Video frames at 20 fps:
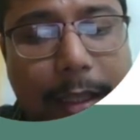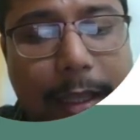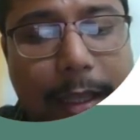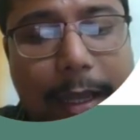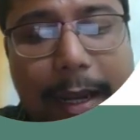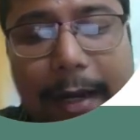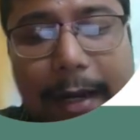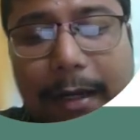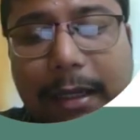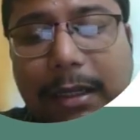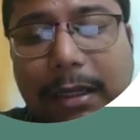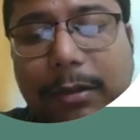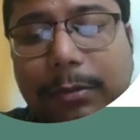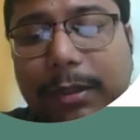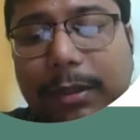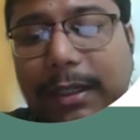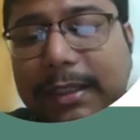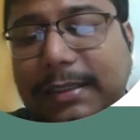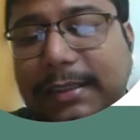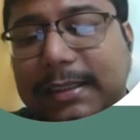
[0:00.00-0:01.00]
and
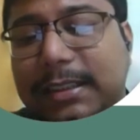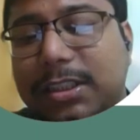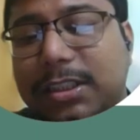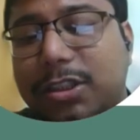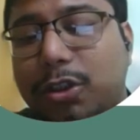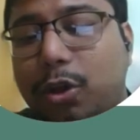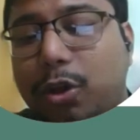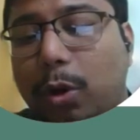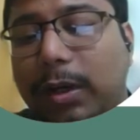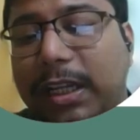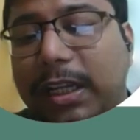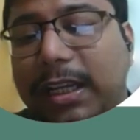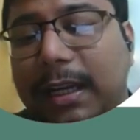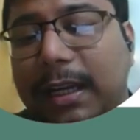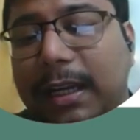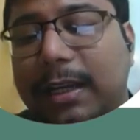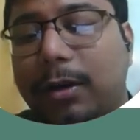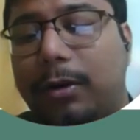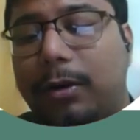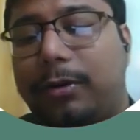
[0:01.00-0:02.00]
uterus is
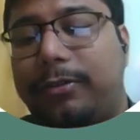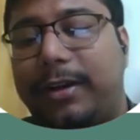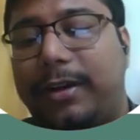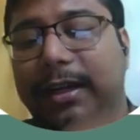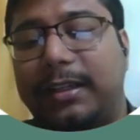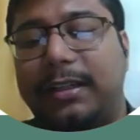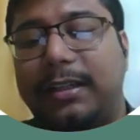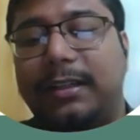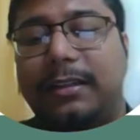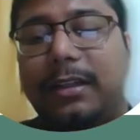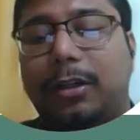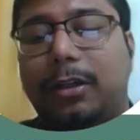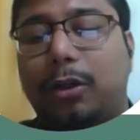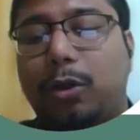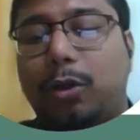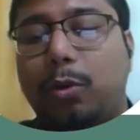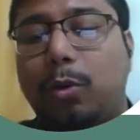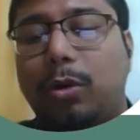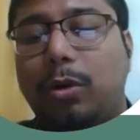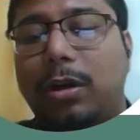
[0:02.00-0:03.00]
tonically contracted. The
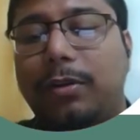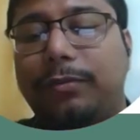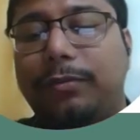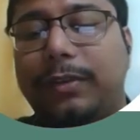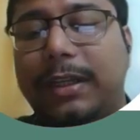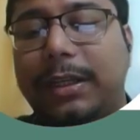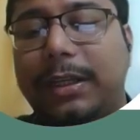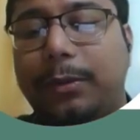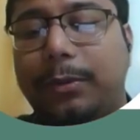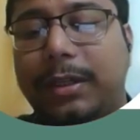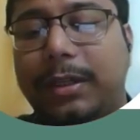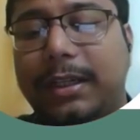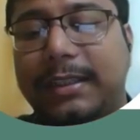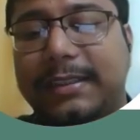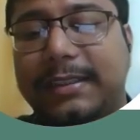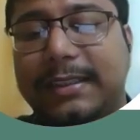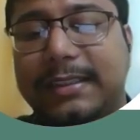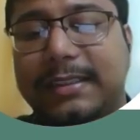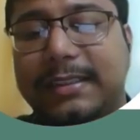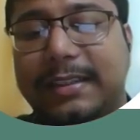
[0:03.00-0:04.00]
tone of the
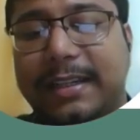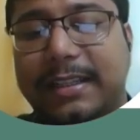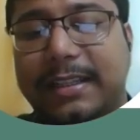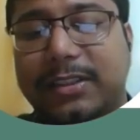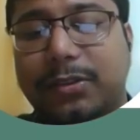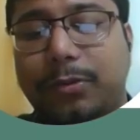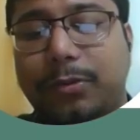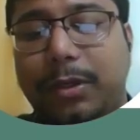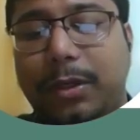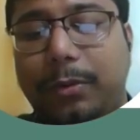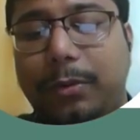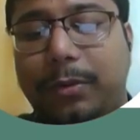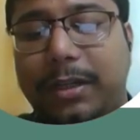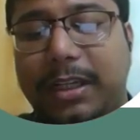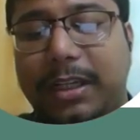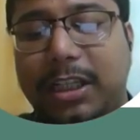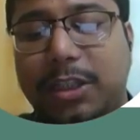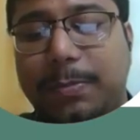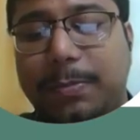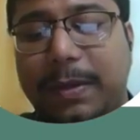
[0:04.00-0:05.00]
uterus is raised. So
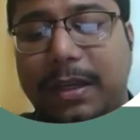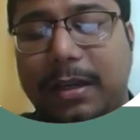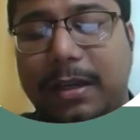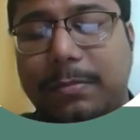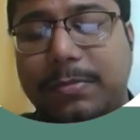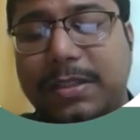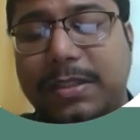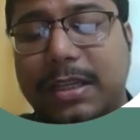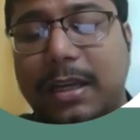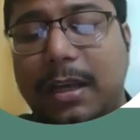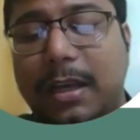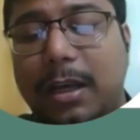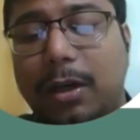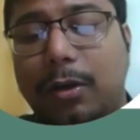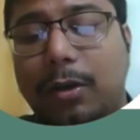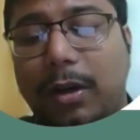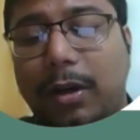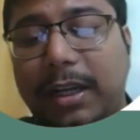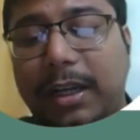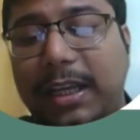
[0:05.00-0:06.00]
uterus becomes
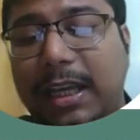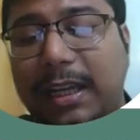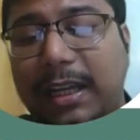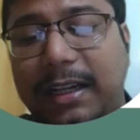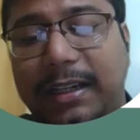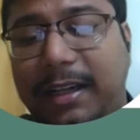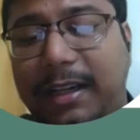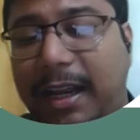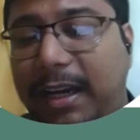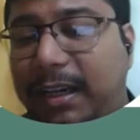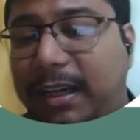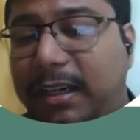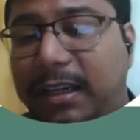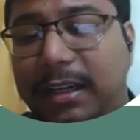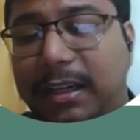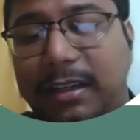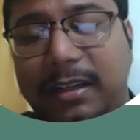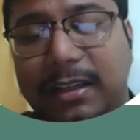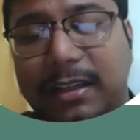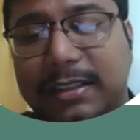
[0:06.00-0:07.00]
chronically tight.
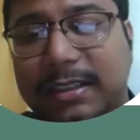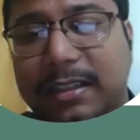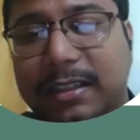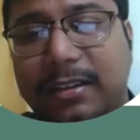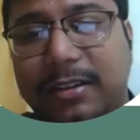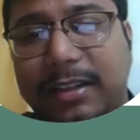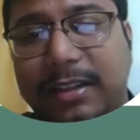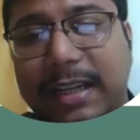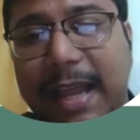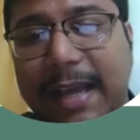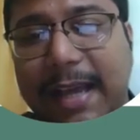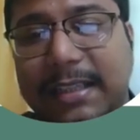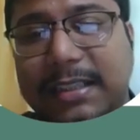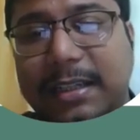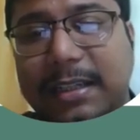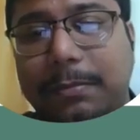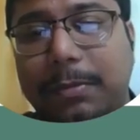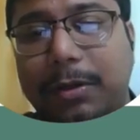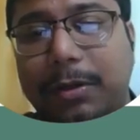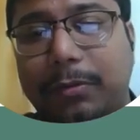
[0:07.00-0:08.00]
It doesn't relax
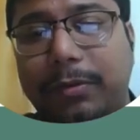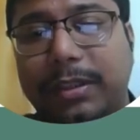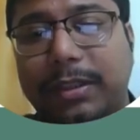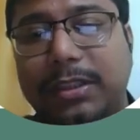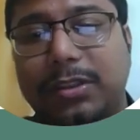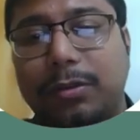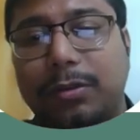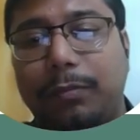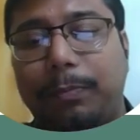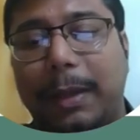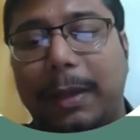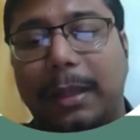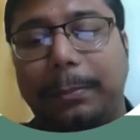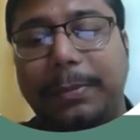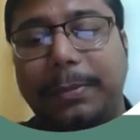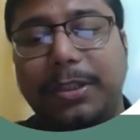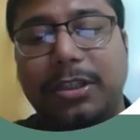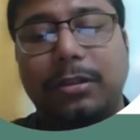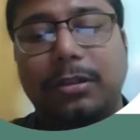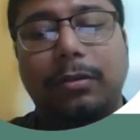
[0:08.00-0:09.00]
in between. So
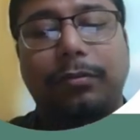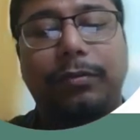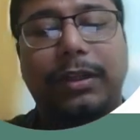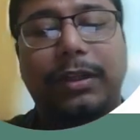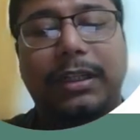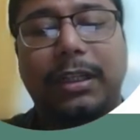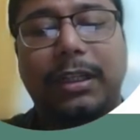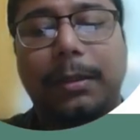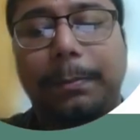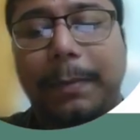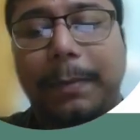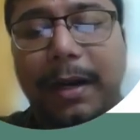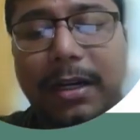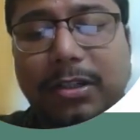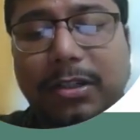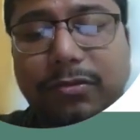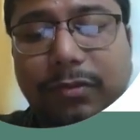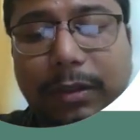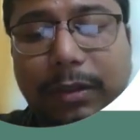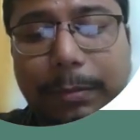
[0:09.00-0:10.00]
palpation of fetal
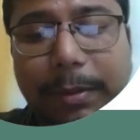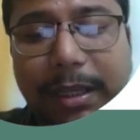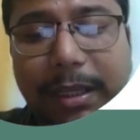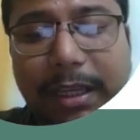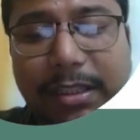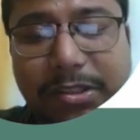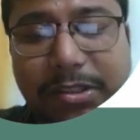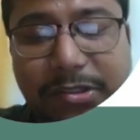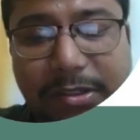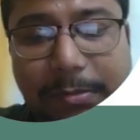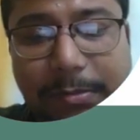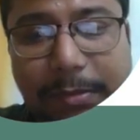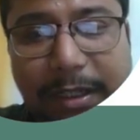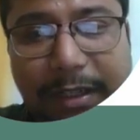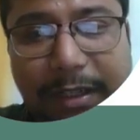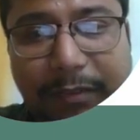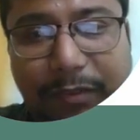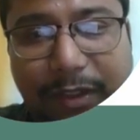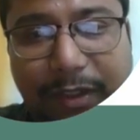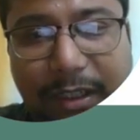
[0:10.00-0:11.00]
parts will be extremely
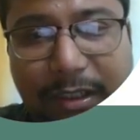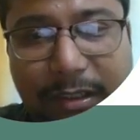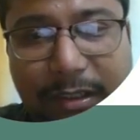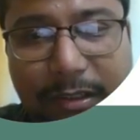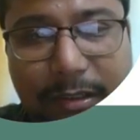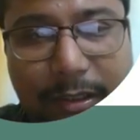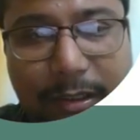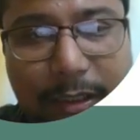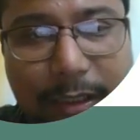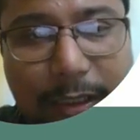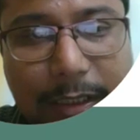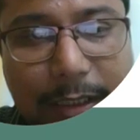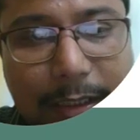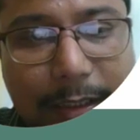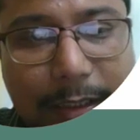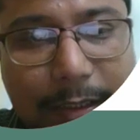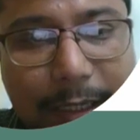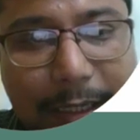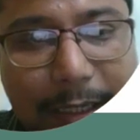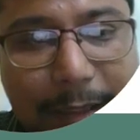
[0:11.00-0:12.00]
difficult,
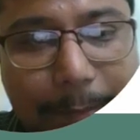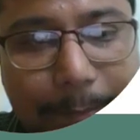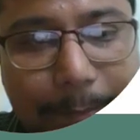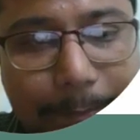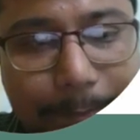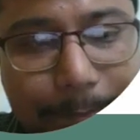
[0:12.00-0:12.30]
right?